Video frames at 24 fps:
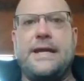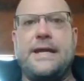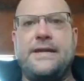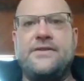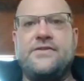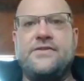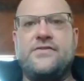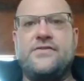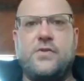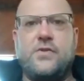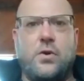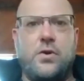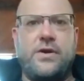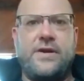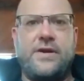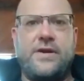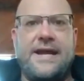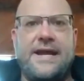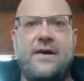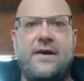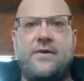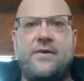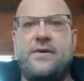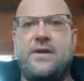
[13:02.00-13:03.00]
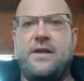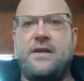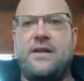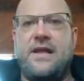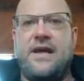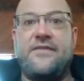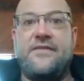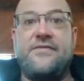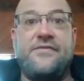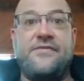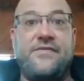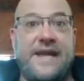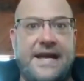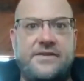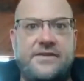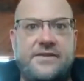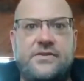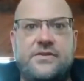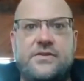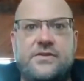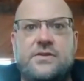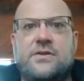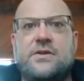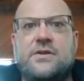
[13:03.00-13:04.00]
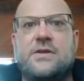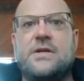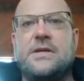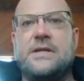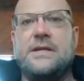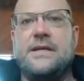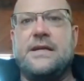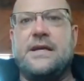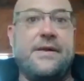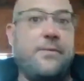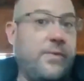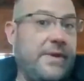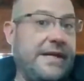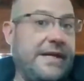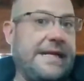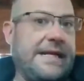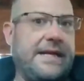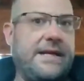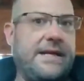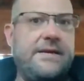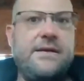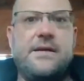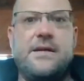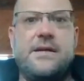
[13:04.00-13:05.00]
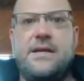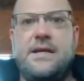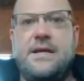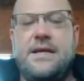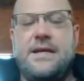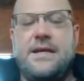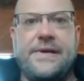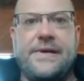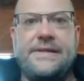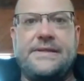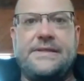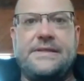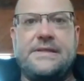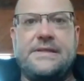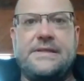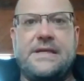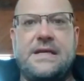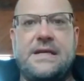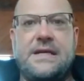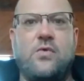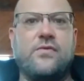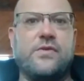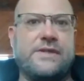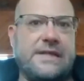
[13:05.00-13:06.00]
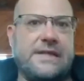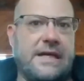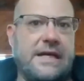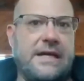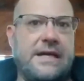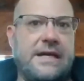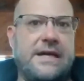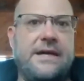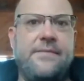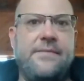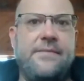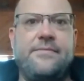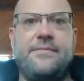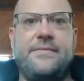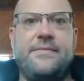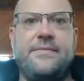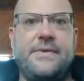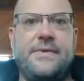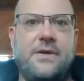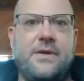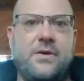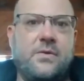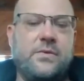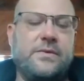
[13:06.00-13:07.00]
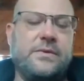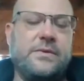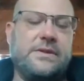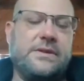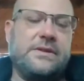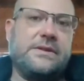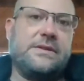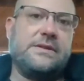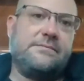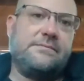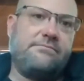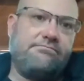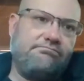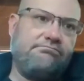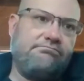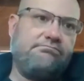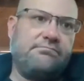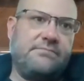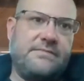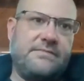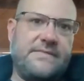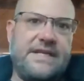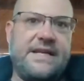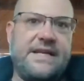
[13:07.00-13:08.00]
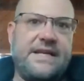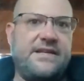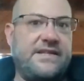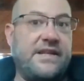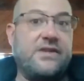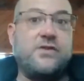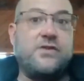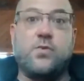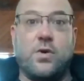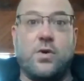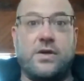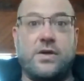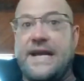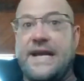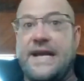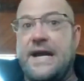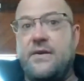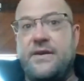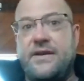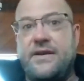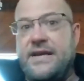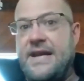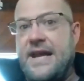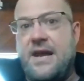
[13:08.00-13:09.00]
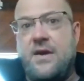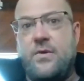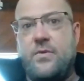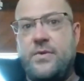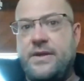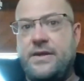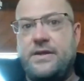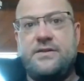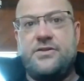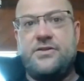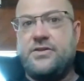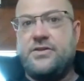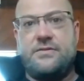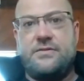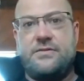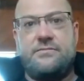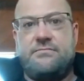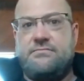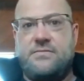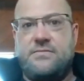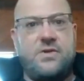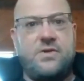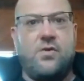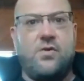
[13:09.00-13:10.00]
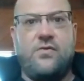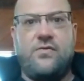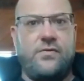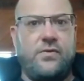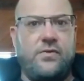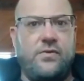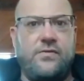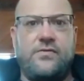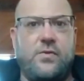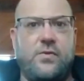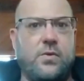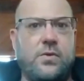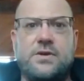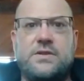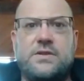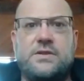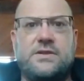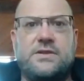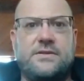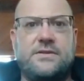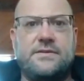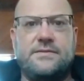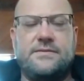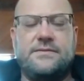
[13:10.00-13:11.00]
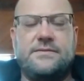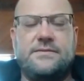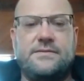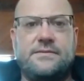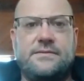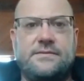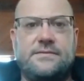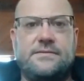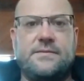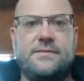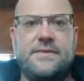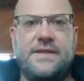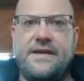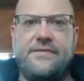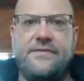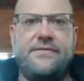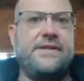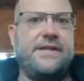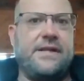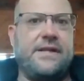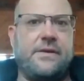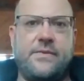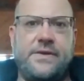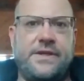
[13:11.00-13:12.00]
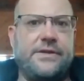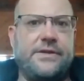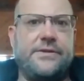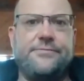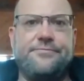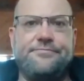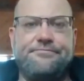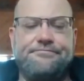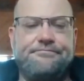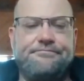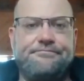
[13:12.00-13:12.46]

and started out a lot faster than we did. But over time, it's worked out, and now we just go full force with everything we do.